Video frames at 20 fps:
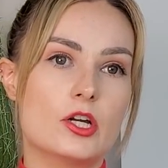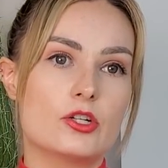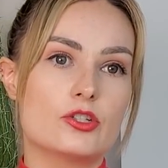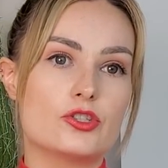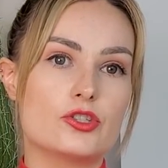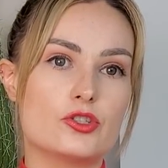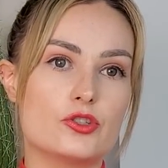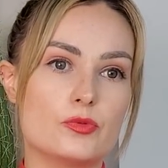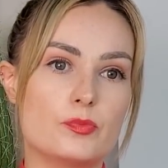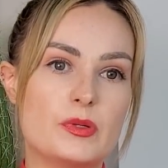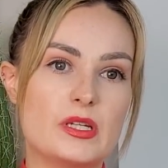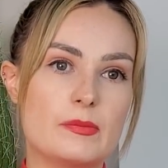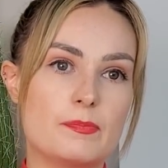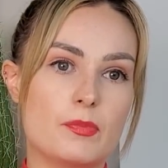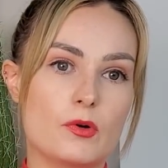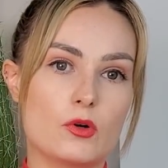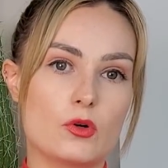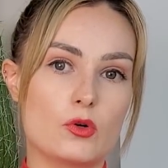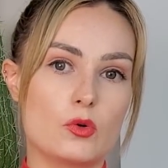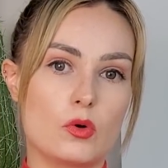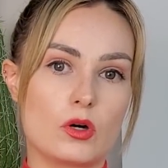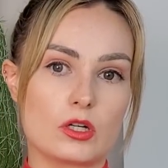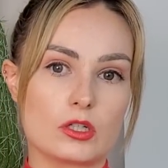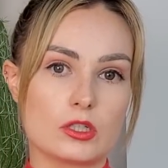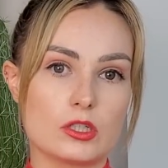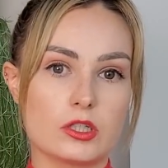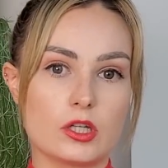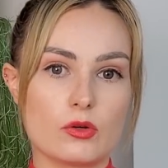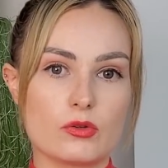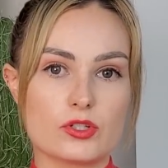to people who are
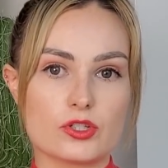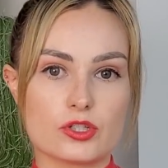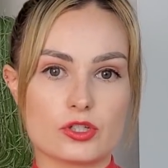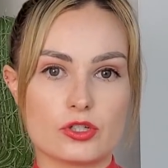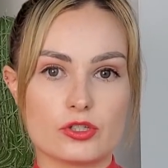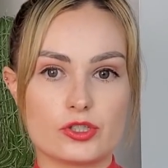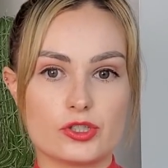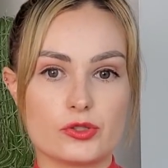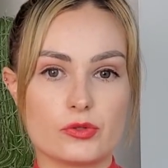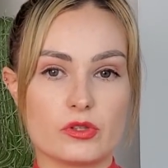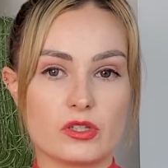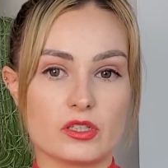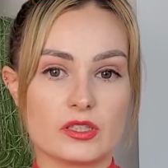closer to the